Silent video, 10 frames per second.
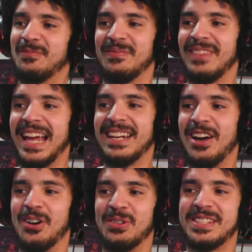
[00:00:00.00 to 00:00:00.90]
Like,
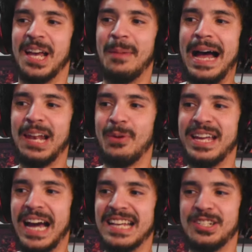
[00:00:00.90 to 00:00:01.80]
no. Some
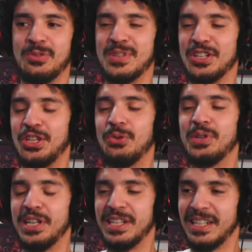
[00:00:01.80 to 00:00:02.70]
Halloween costumes are too
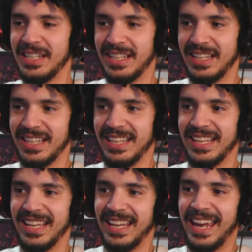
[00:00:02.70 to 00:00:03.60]
good.
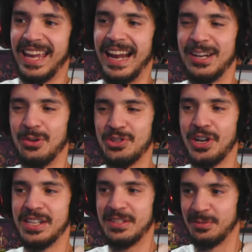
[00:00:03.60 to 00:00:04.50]
And I don't
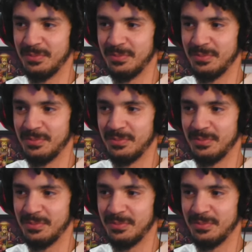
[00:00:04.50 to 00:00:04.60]
trust them.